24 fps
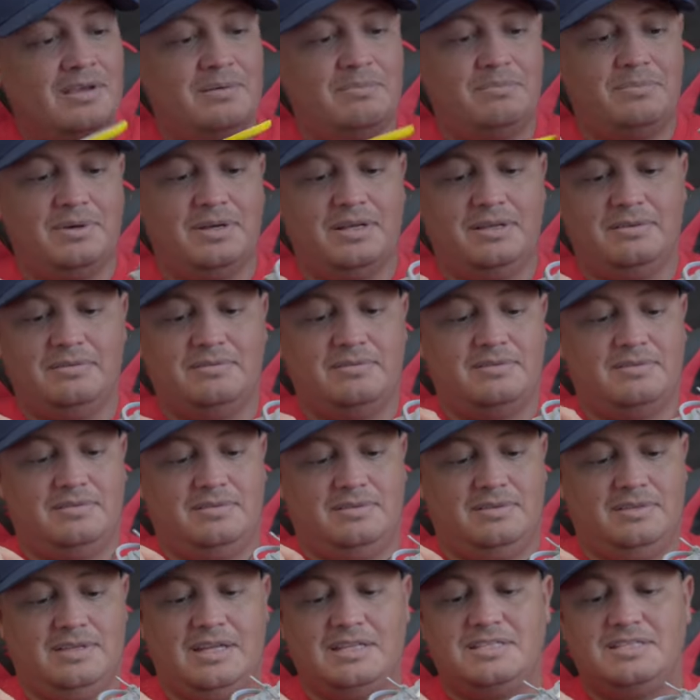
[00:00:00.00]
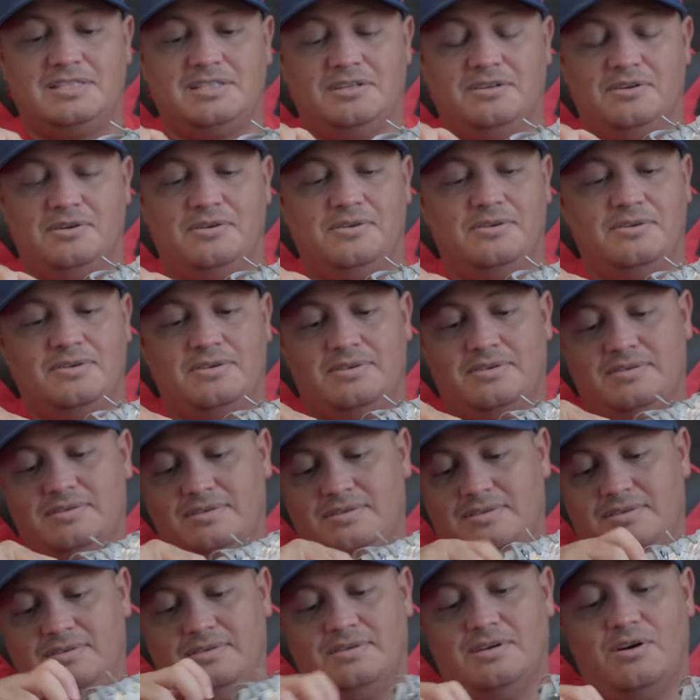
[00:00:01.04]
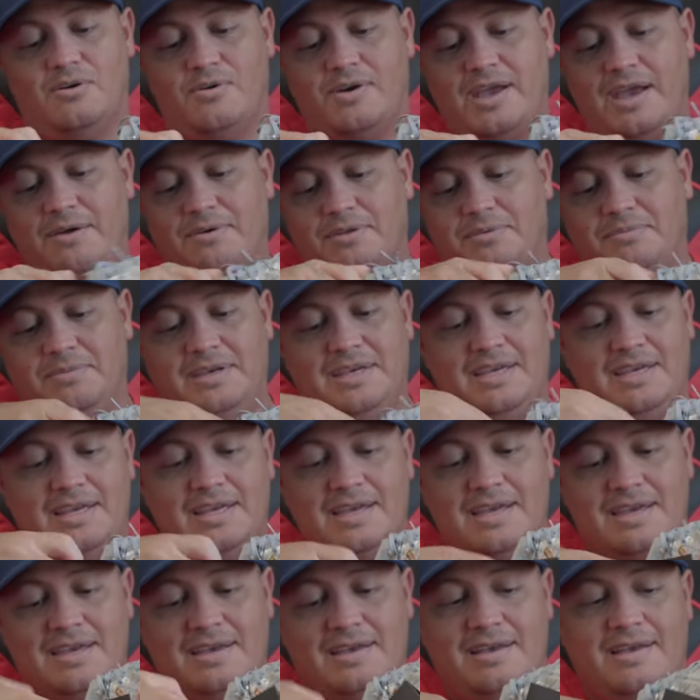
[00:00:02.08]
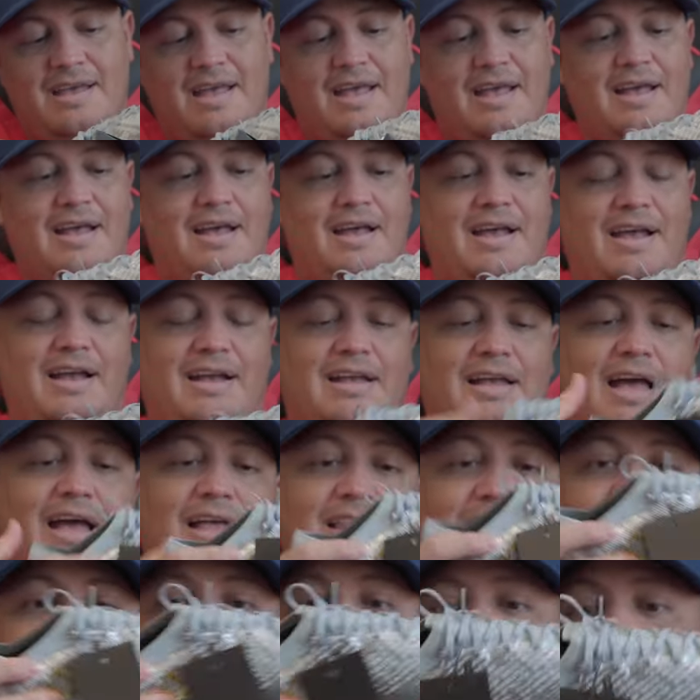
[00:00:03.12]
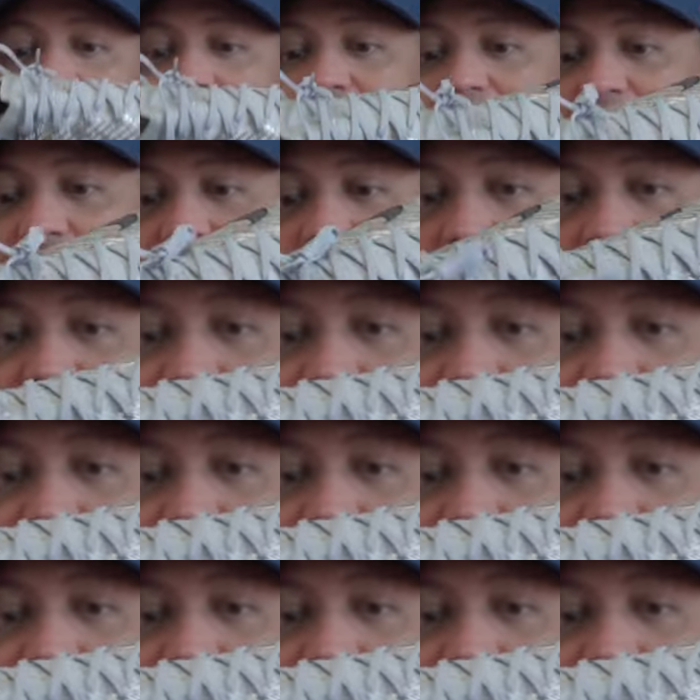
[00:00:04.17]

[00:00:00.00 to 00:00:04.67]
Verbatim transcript: but that's still okay with me. I love this, and the